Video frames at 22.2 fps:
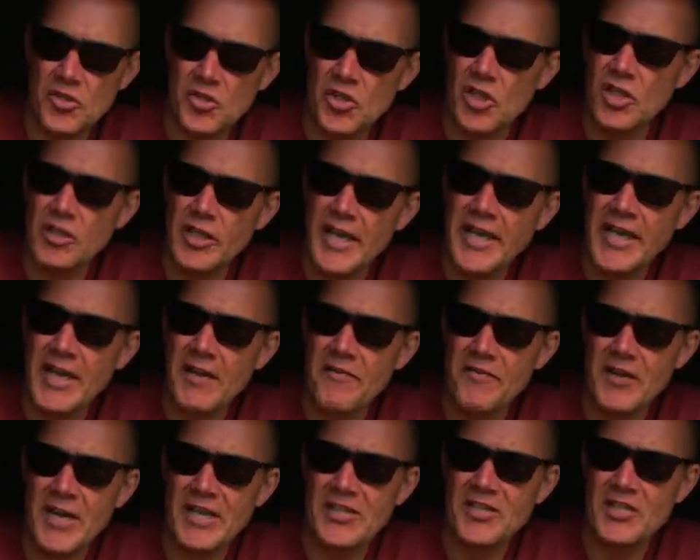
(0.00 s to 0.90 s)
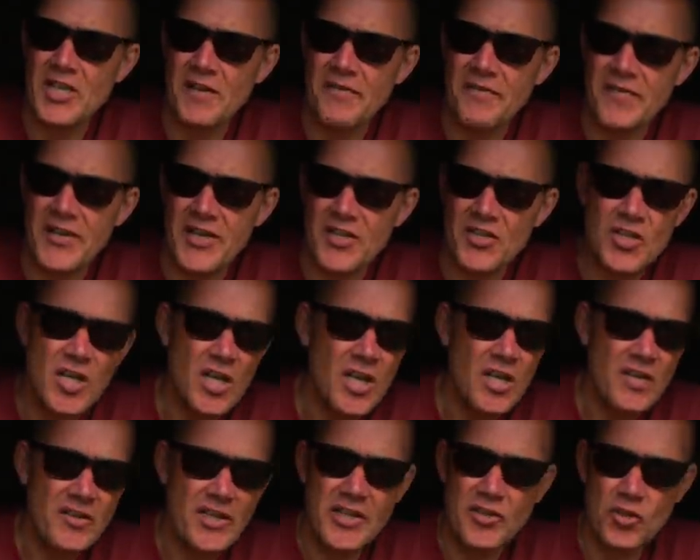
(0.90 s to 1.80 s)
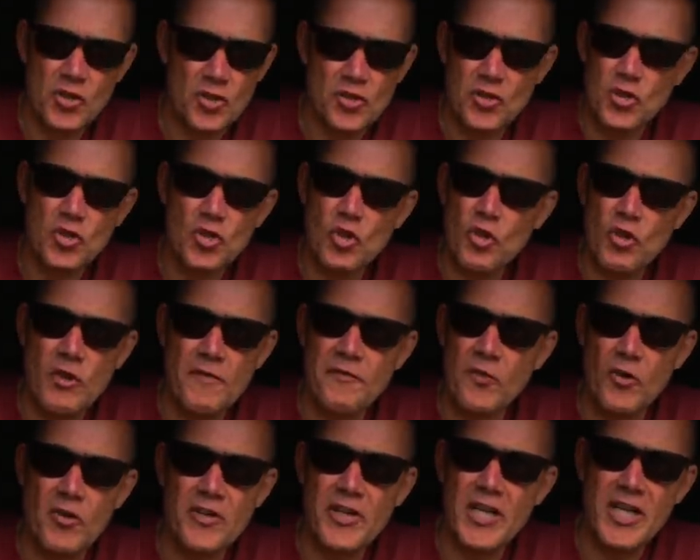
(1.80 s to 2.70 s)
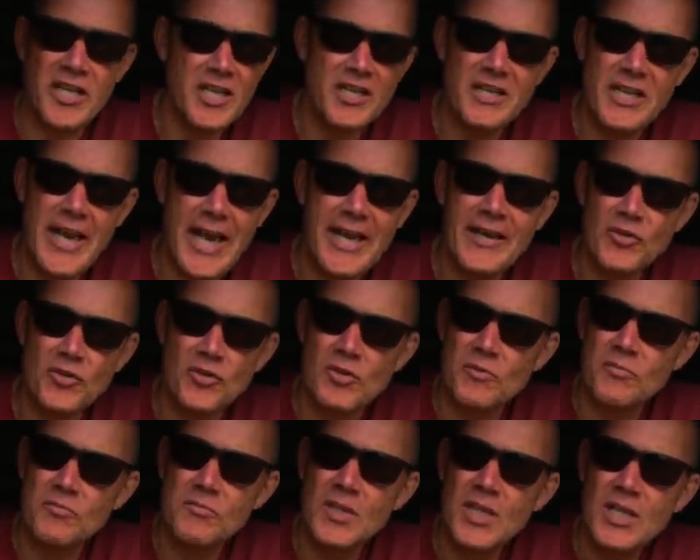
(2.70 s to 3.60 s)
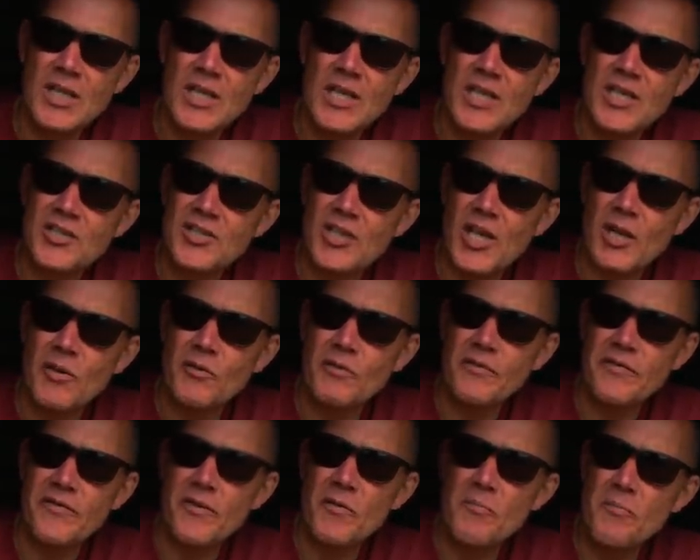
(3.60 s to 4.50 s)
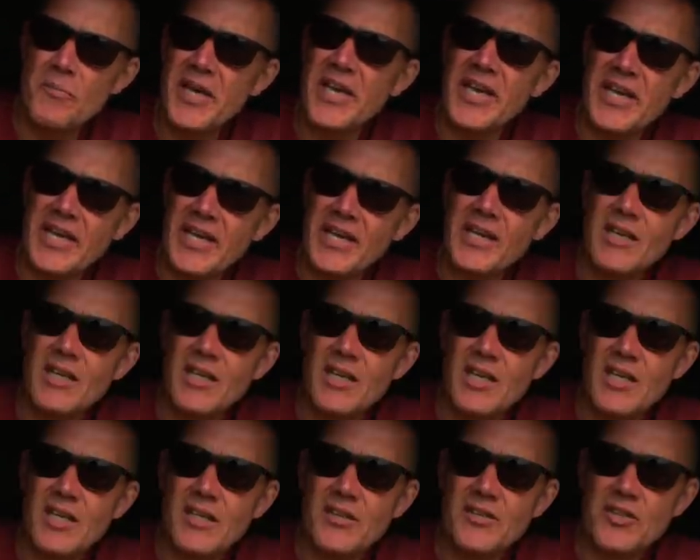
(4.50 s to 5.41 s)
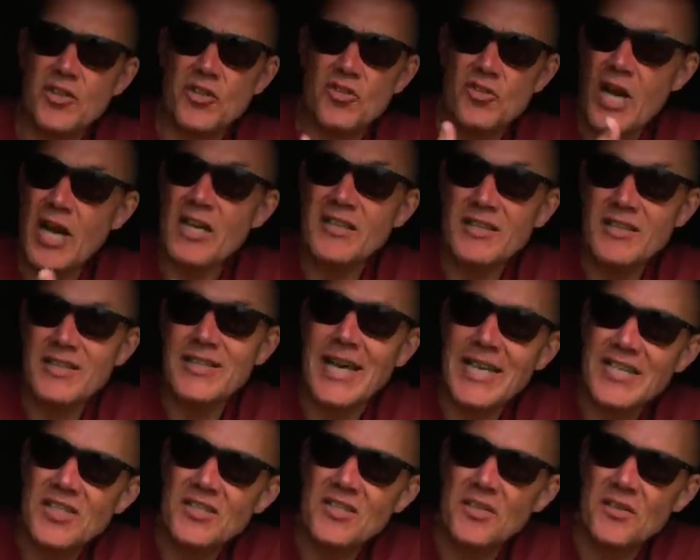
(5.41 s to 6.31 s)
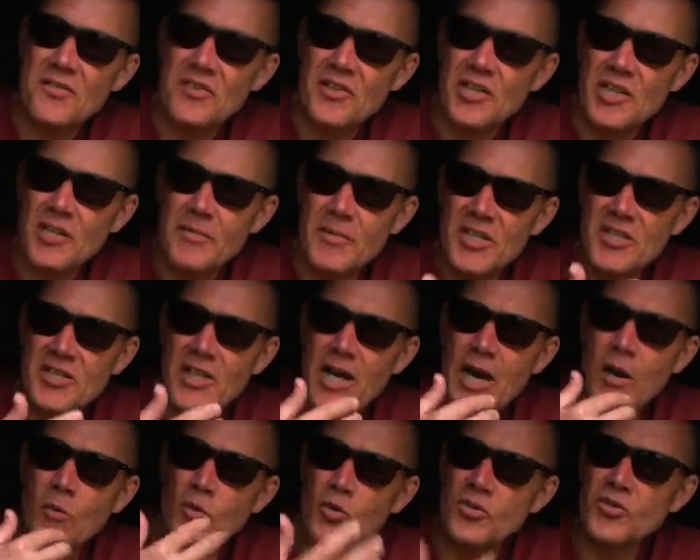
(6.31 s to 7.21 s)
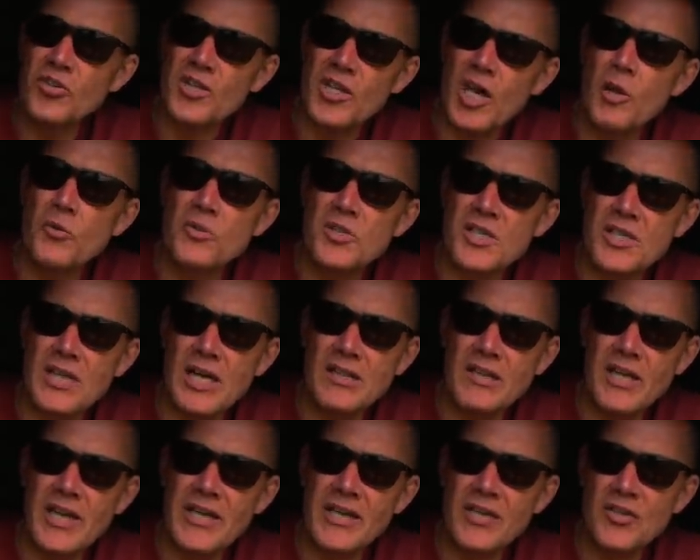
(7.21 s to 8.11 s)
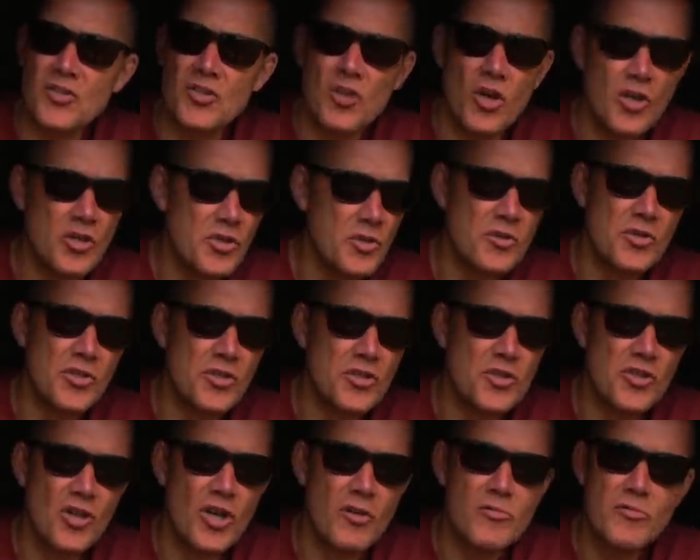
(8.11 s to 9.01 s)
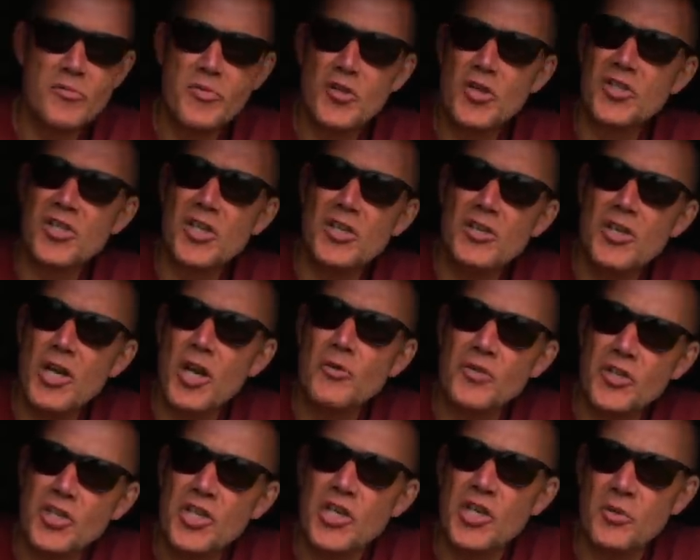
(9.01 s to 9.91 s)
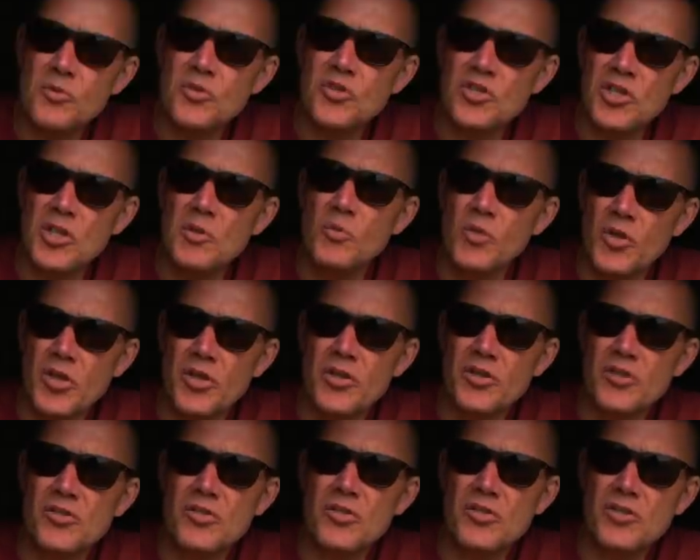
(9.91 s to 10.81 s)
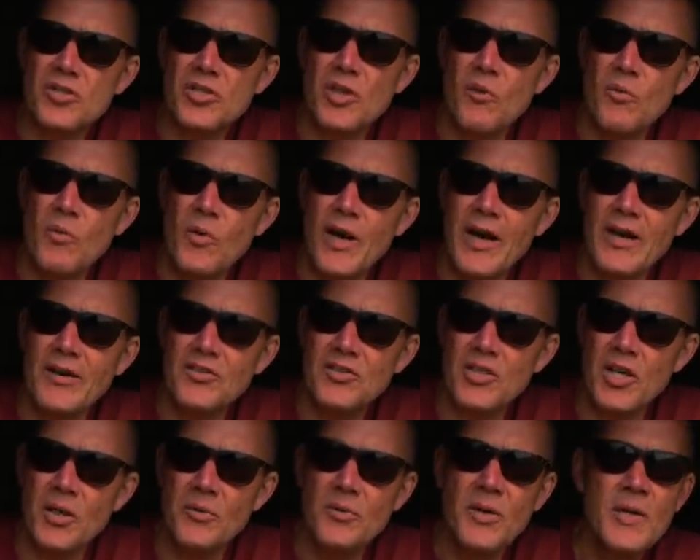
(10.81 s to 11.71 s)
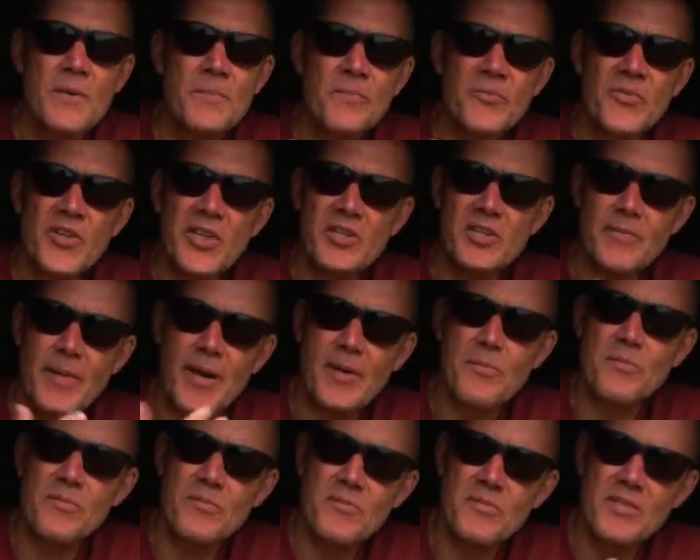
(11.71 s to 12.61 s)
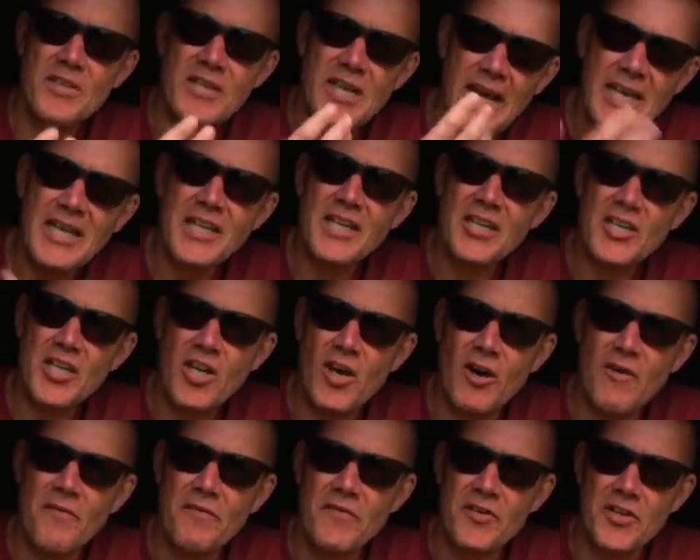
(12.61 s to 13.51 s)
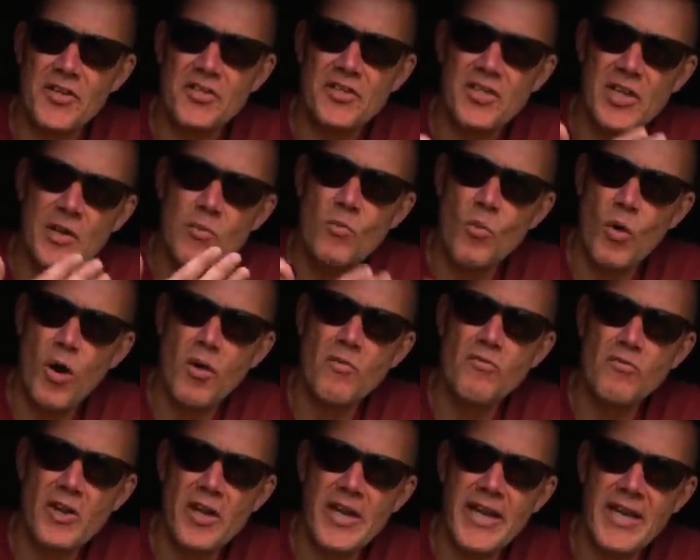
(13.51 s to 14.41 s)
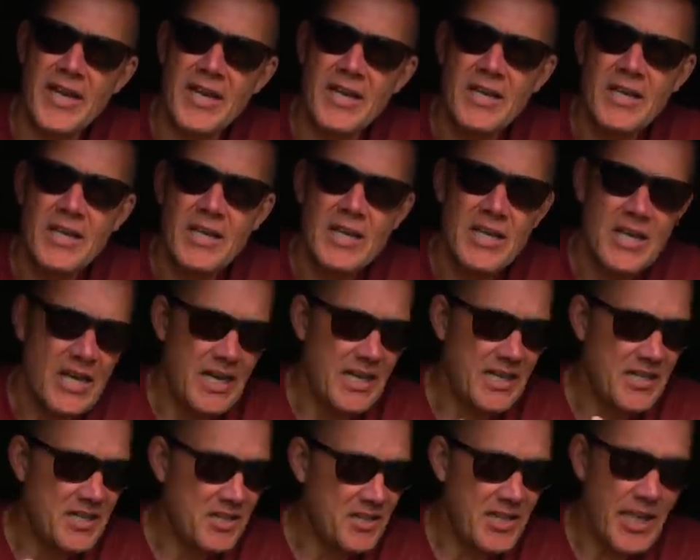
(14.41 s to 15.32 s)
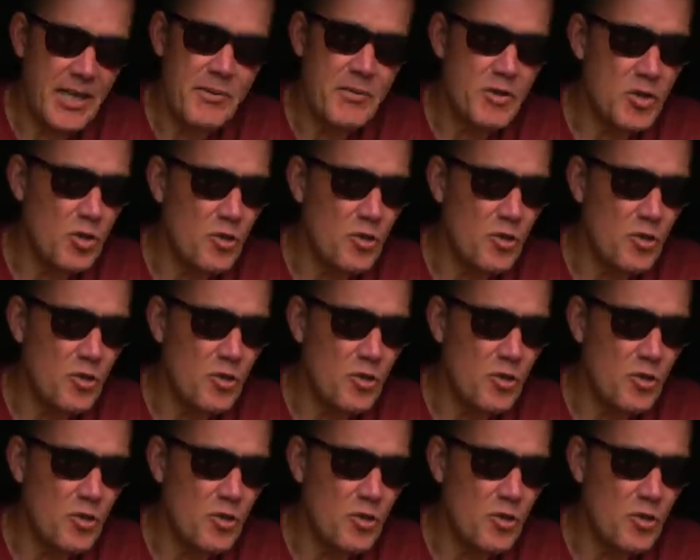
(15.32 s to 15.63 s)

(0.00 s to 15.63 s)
a certain lake in France that I fish, they're just a sucker for it and it nails them. So for me, the tried and tested theme is that I wouldn't go to that lake and start using the German because I know the QC works so well. So it's about gaining the confidence in one rig. And it's the same with